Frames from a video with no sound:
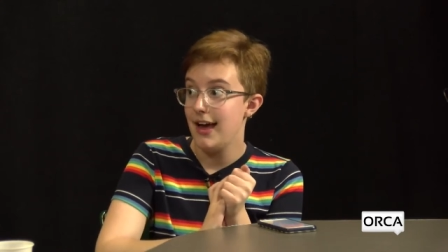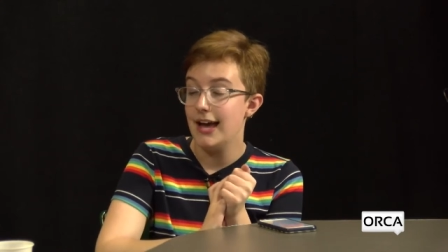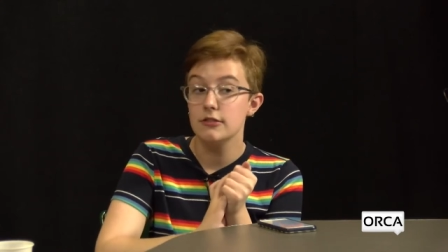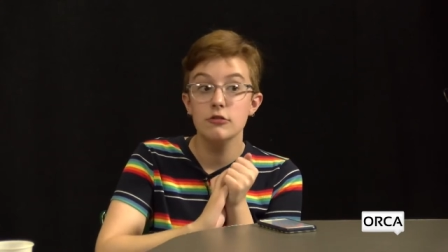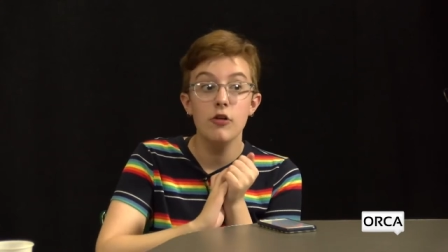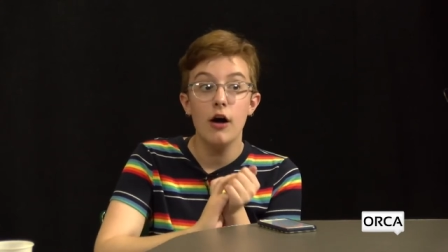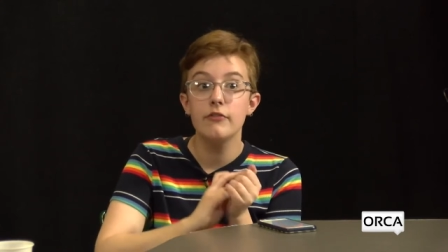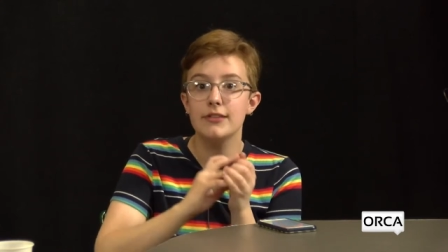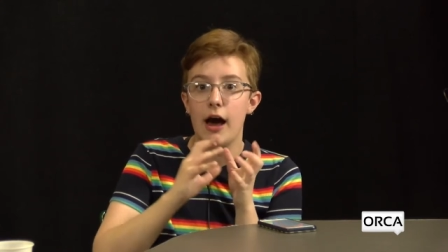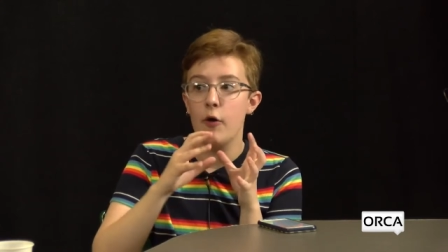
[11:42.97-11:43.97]
I
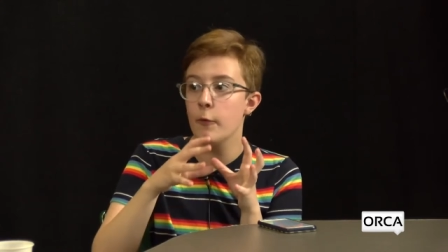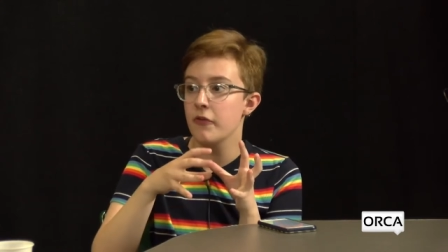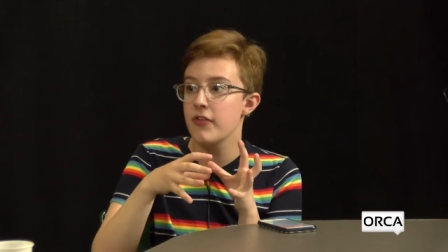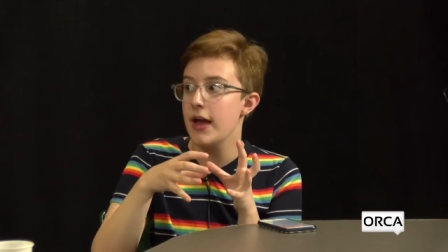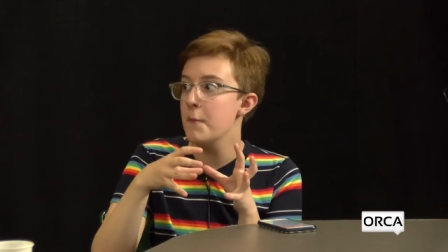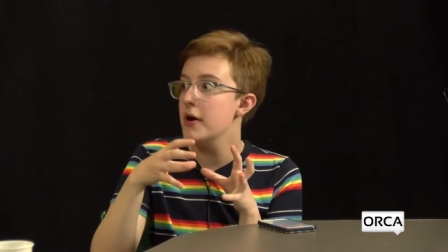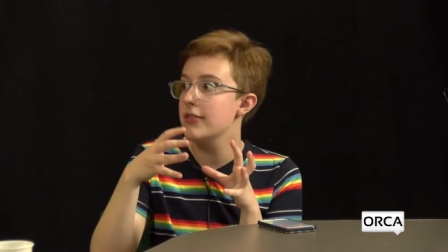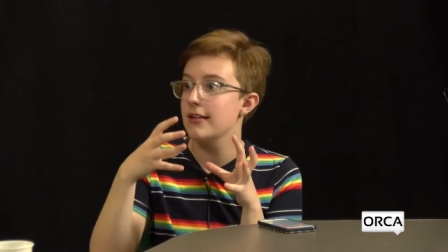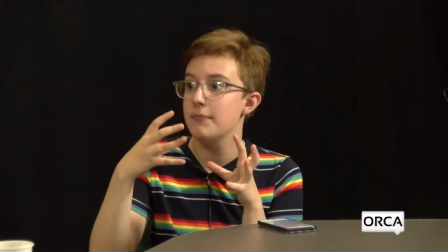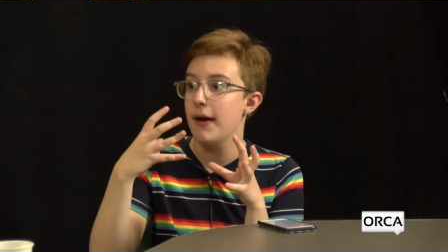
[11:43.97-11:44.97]
loved that whole thing with
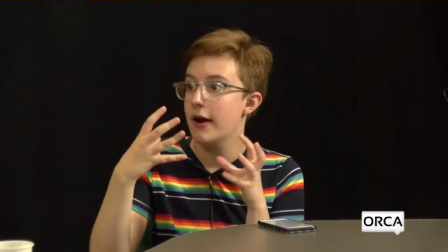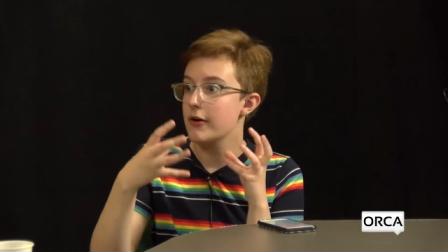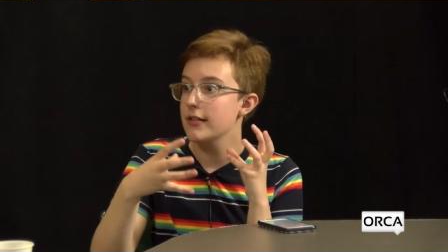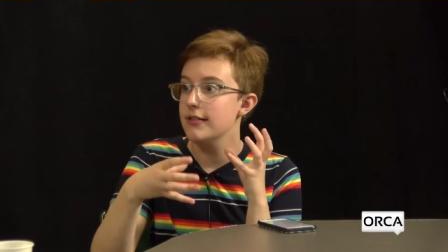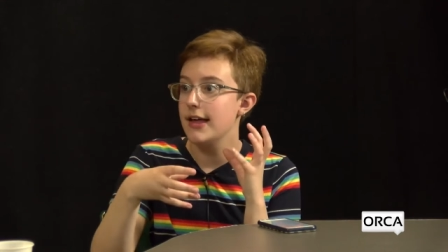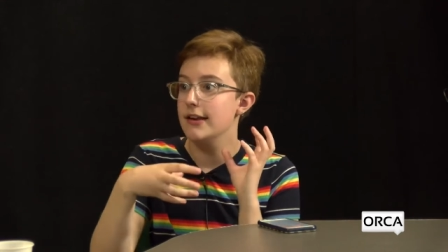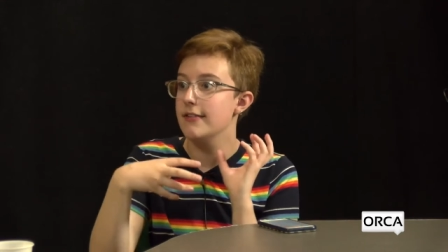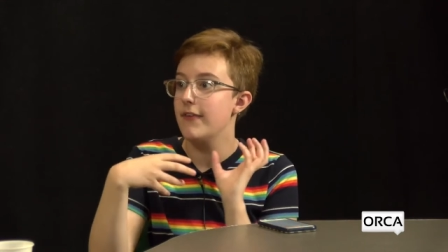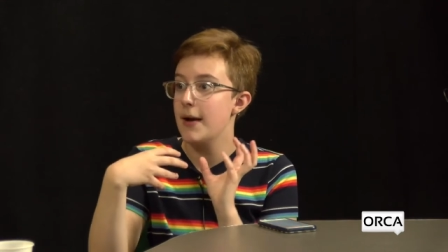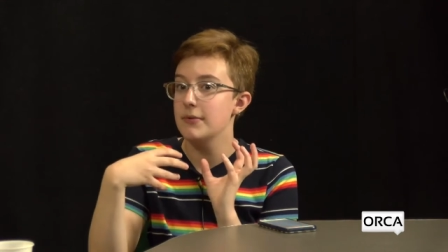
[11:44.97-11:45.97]
his parents and his
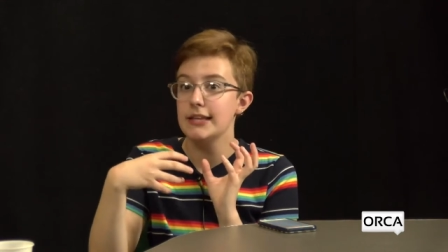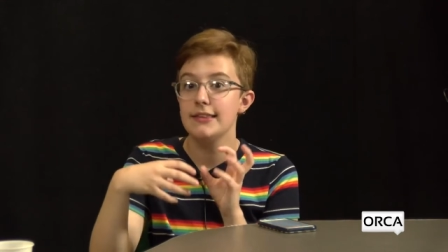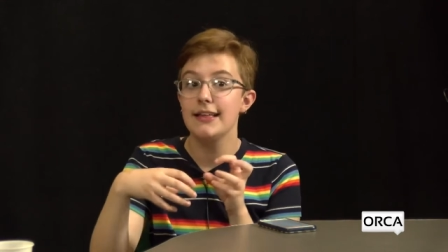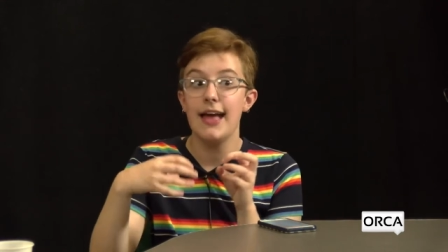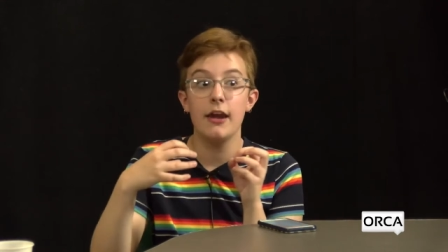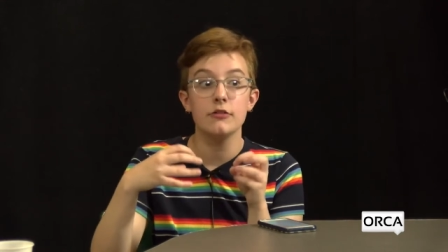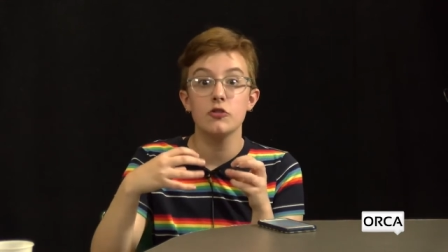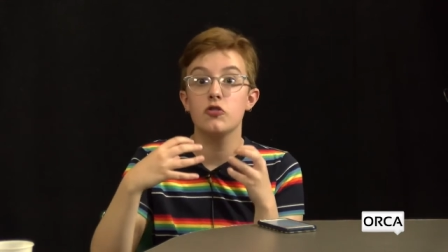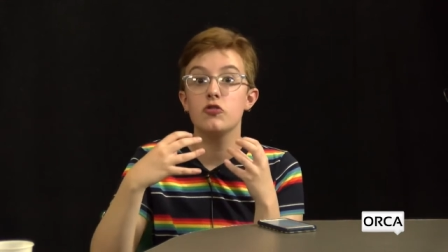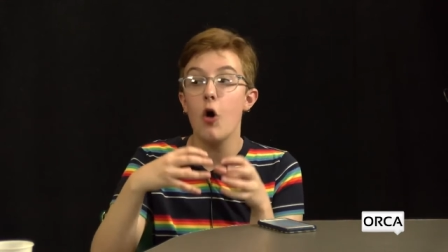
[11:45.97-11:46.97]
yeah. family. They handled
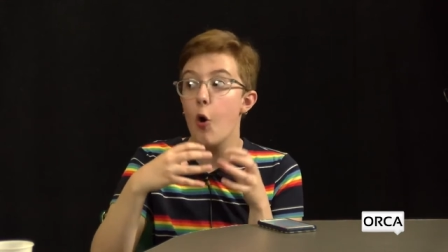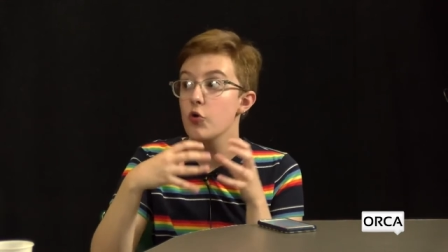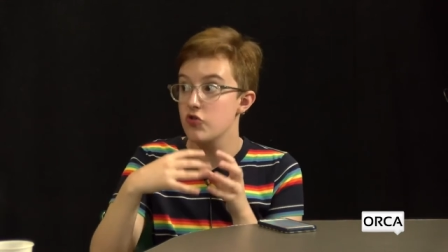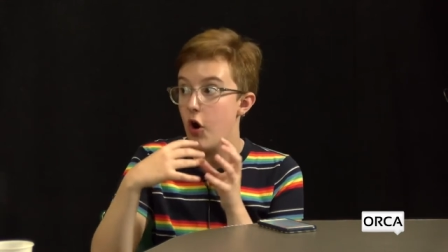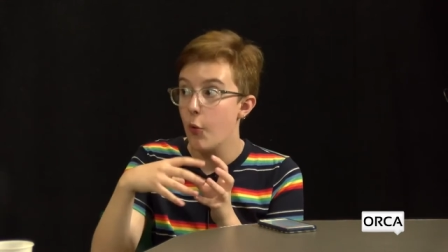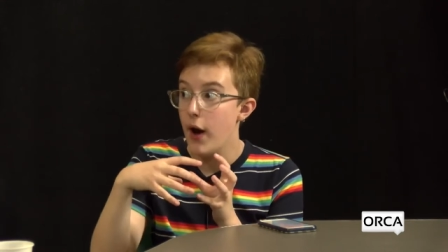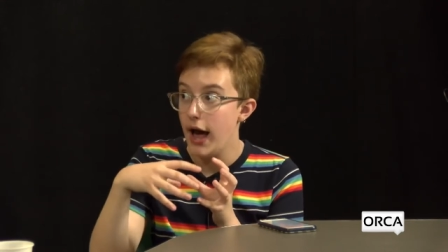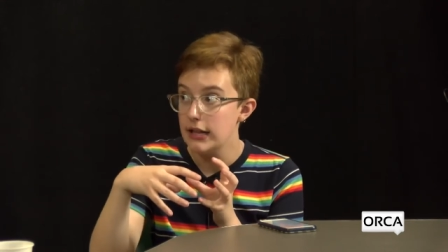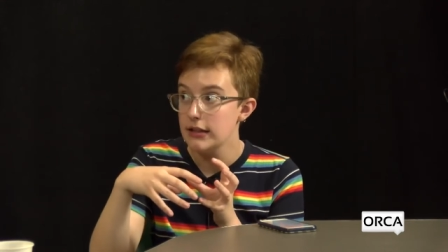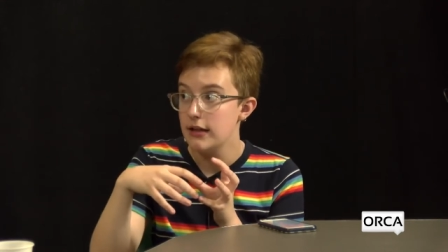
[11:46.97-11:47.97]
it so so
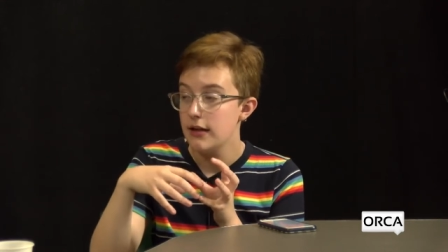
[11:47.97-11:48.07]
well.